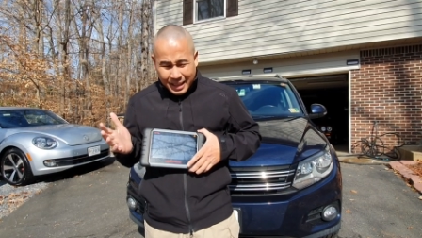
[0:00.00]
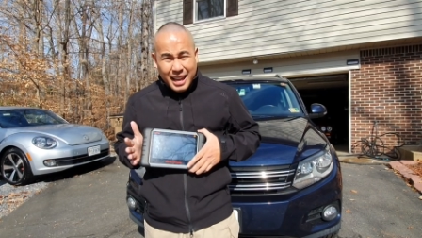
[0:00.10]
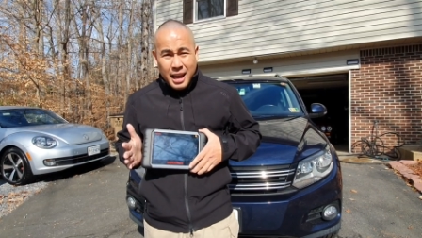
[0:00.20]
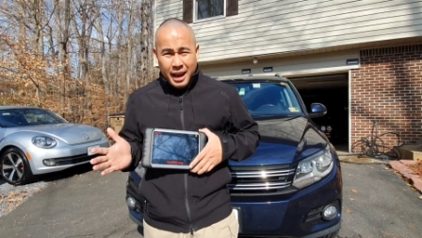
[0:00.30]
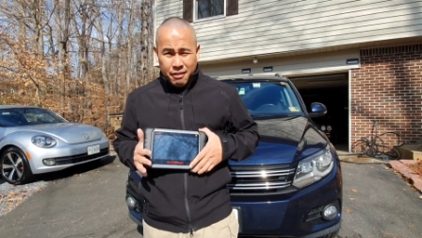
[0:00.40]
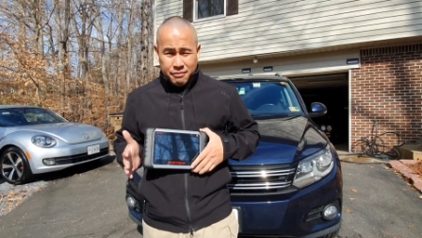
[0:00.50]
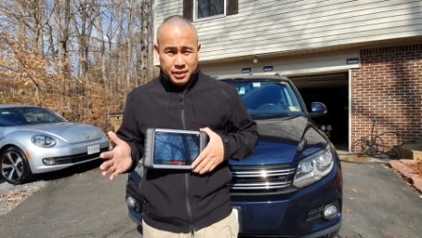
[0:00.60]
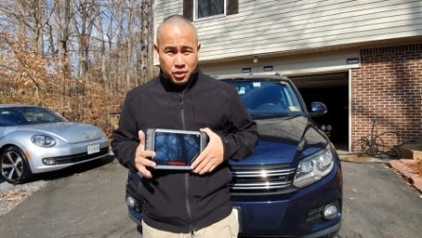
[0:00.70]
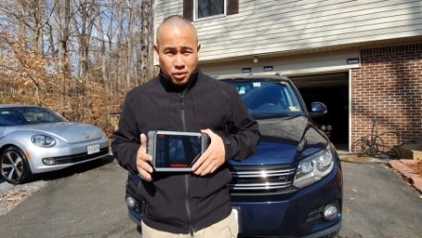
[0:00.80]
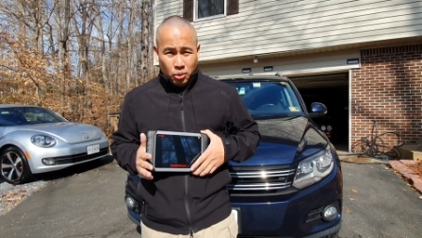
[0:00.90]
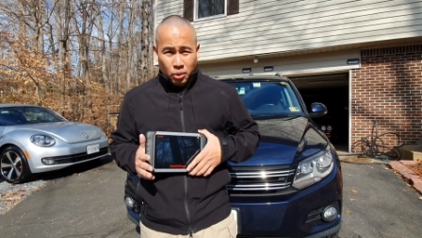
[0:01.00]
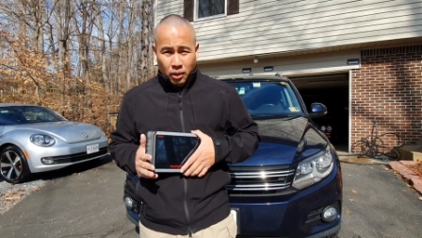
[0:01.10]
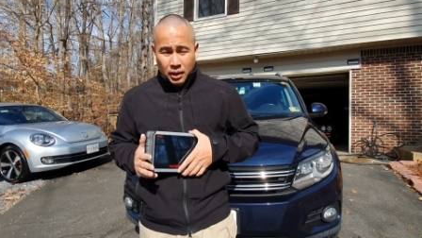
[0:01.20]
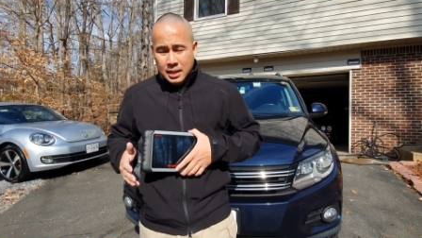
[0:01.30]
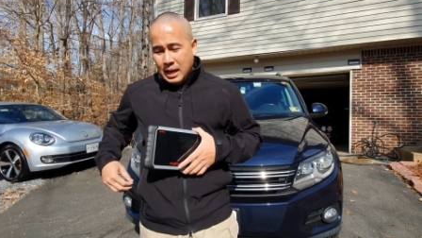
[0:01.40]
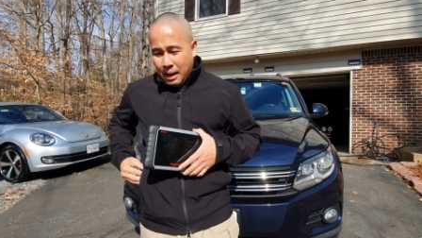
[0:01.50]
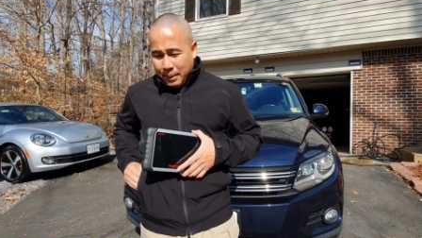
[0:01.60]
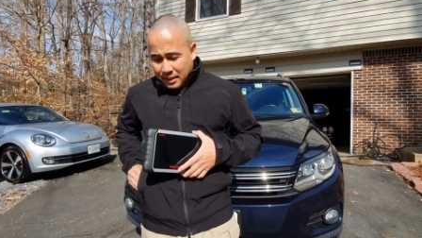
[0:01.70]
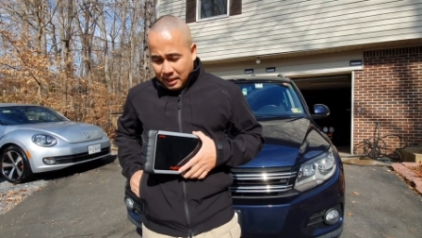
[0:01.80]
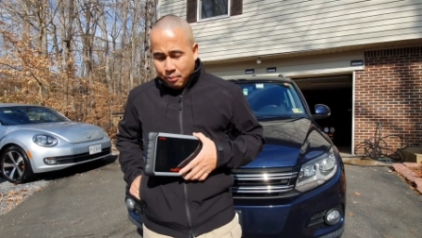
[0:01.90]
have this tool. I
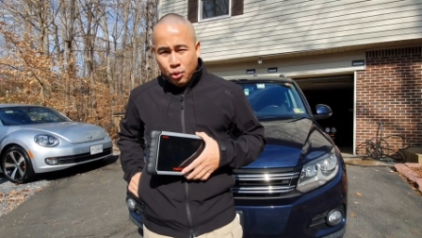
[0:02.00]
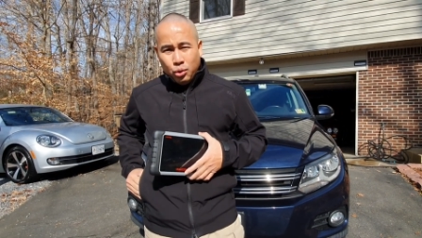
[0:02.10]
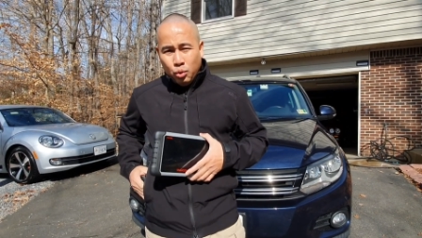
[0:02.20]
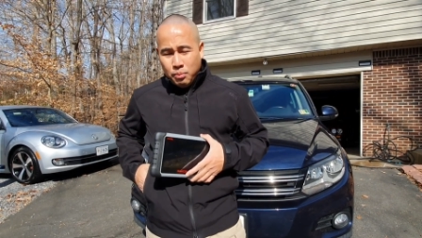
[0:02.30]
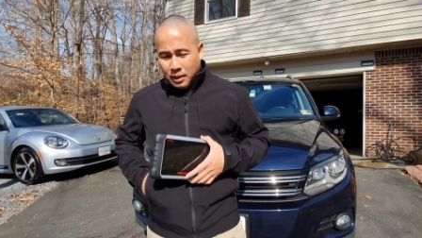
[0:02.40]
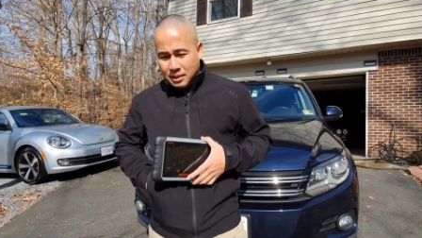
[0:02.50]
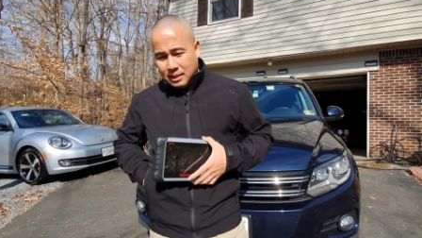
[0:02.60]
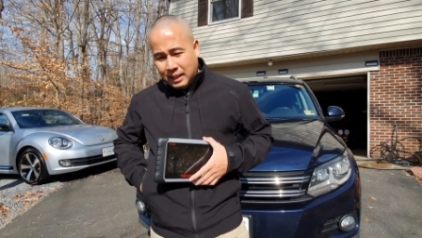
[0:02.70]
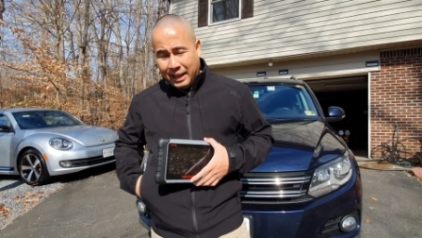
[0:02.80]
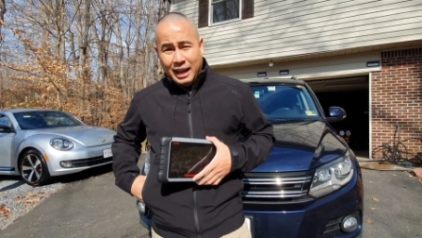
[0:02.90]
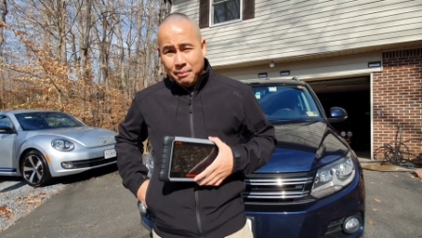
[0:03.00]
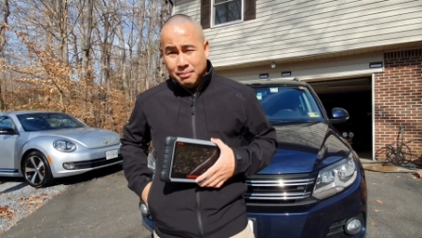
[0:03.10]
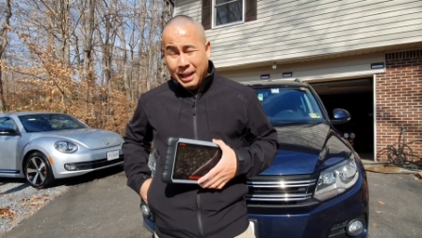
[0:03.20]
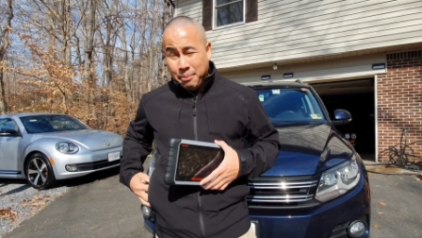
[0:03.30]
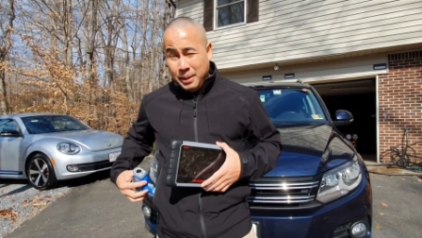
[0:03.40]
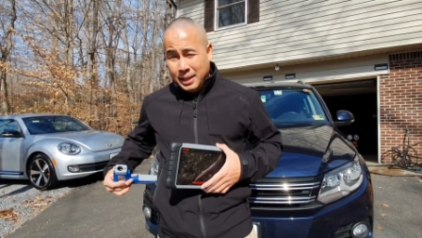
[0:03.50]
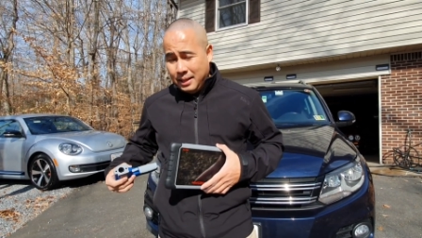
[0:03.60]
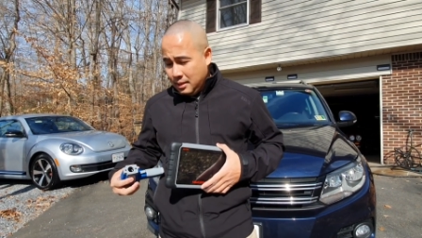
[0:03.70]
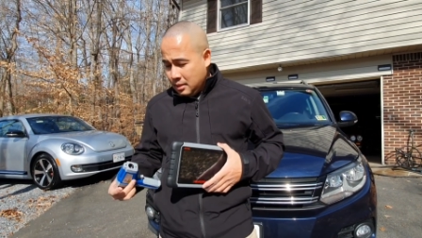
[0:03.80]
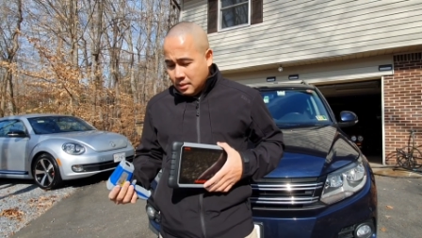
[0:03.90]
mean, some YouTubers like me,
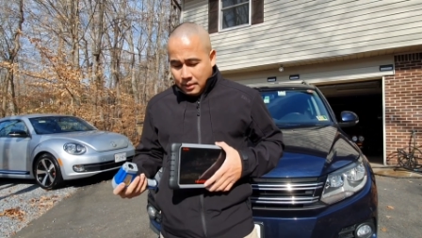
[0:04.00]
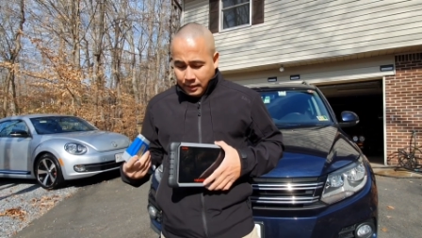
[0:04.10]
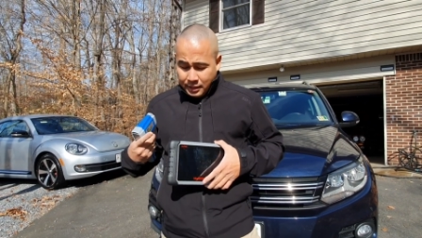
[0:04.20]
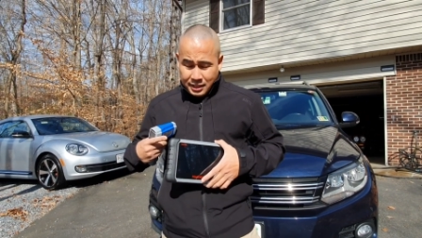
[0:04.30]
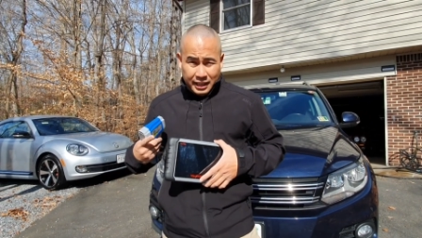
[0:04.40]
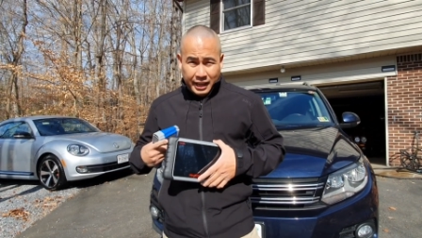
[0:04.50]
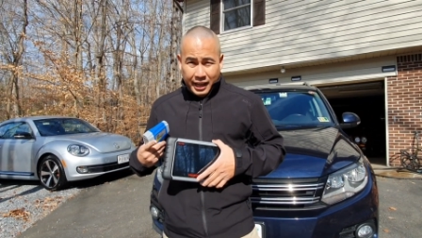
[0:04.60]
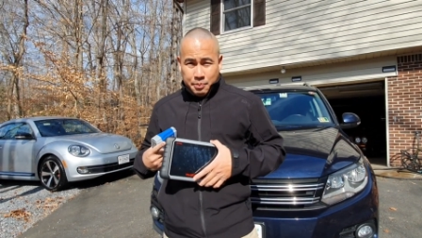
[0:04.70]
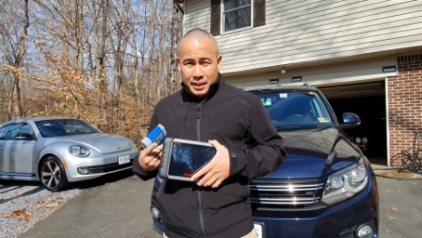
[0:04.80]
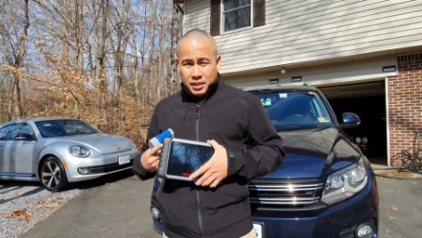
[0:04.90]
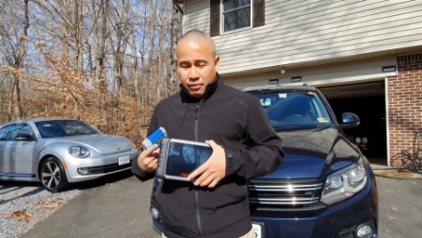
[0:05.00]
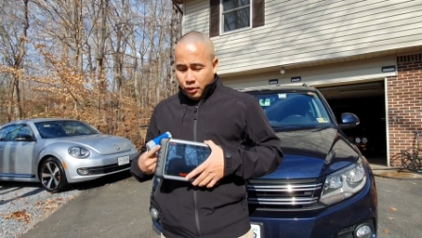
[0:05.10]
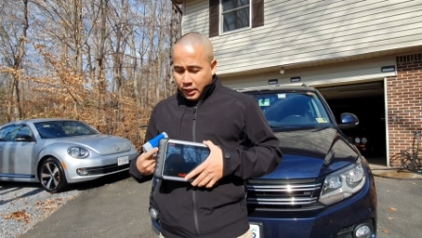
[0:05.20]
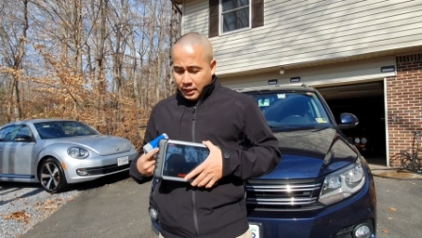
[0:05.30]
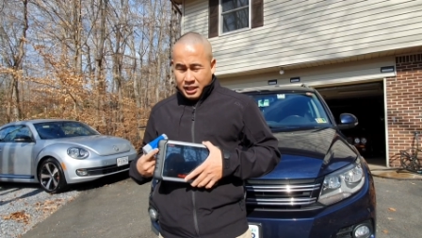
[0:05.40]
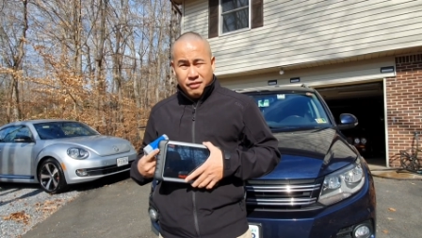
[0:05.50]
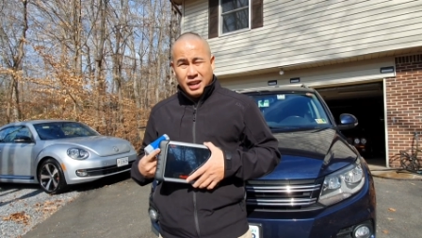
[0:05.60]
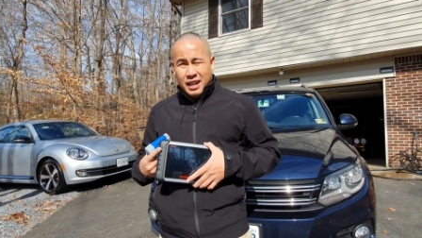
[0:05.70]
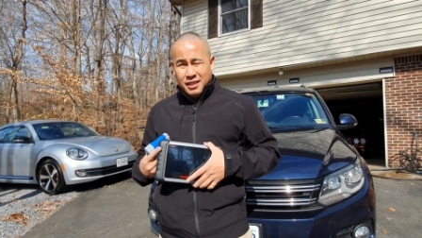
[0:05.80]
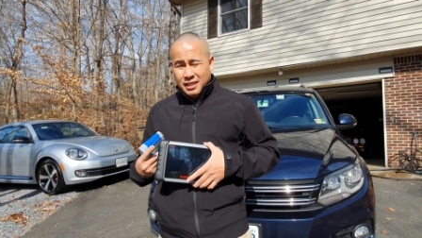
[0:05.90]
this is an expensive unit. It's
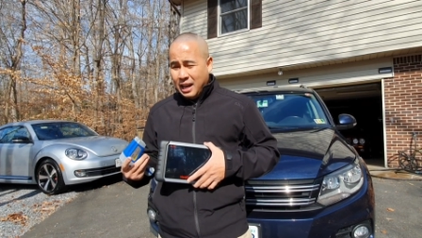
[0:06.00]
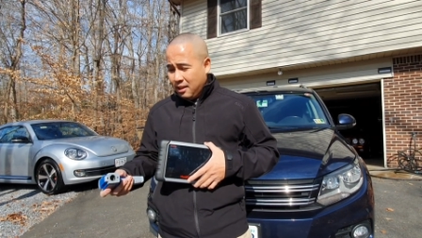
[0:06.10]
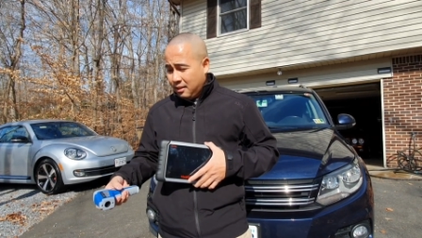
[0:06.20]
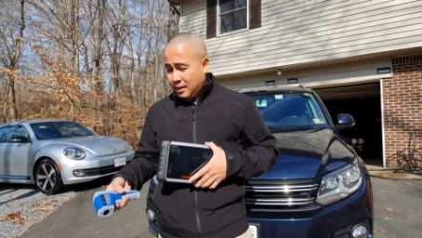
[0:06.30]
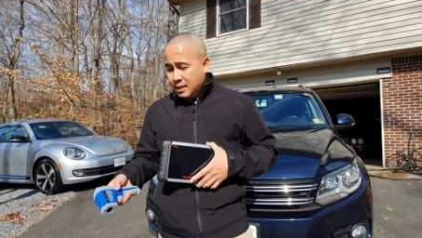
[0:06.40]
$700.